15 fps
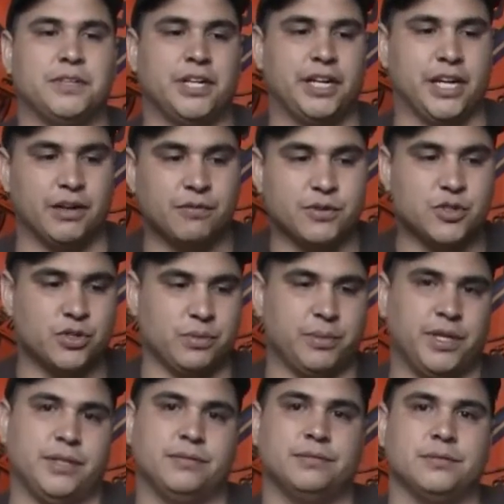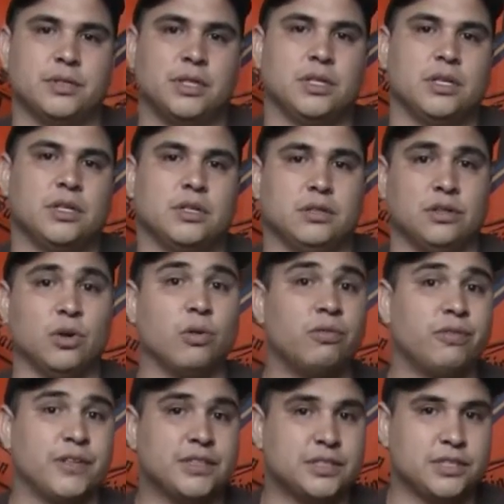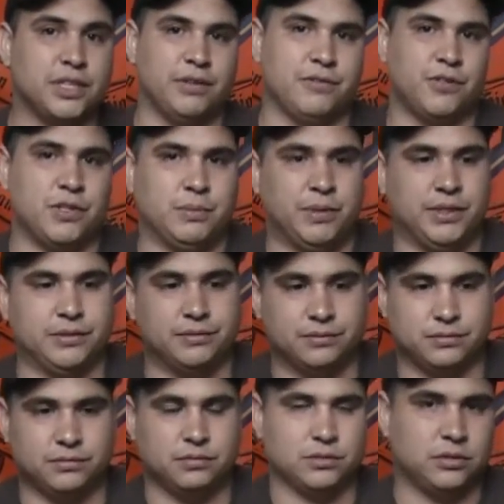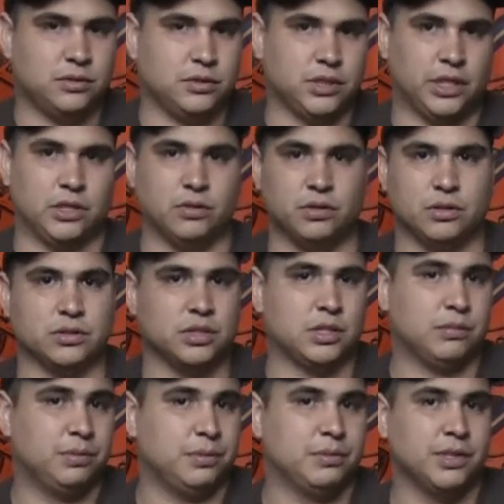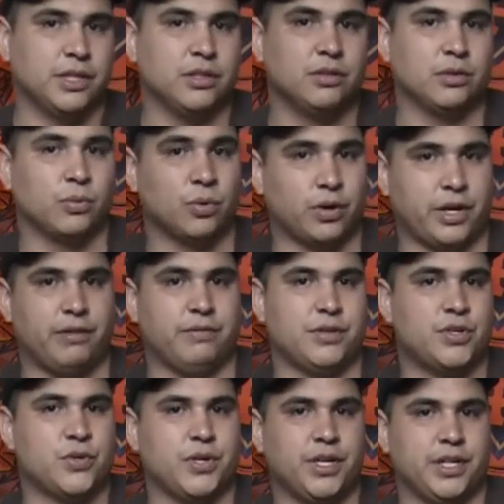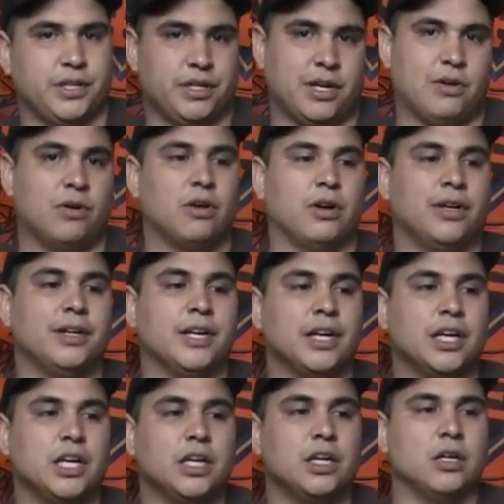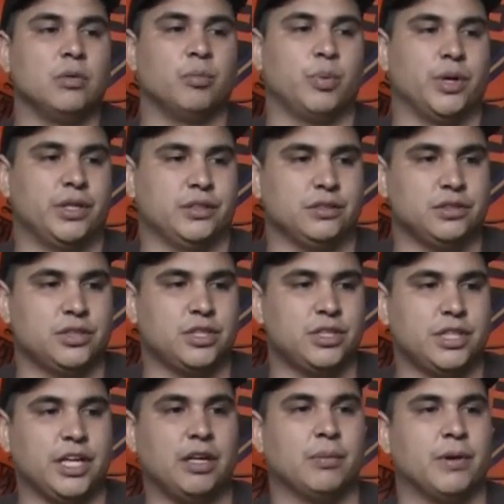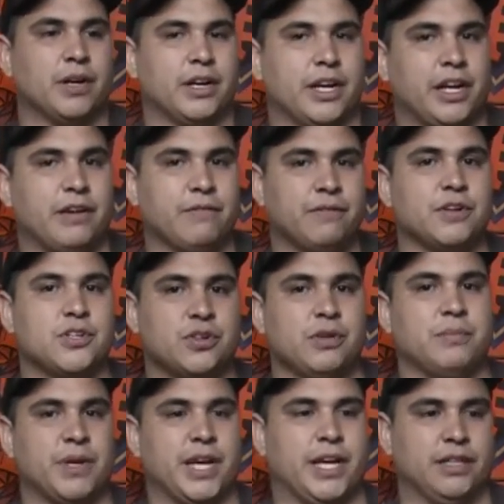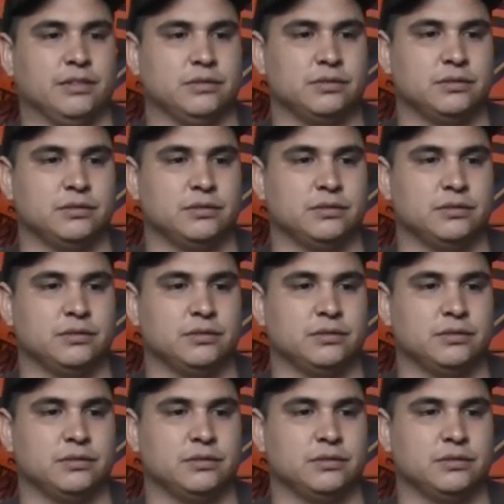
an infantryman. No offense to infantrymen, because I know that there's a couple people that I know that were infantry and now aren't. But just think about an infantryman,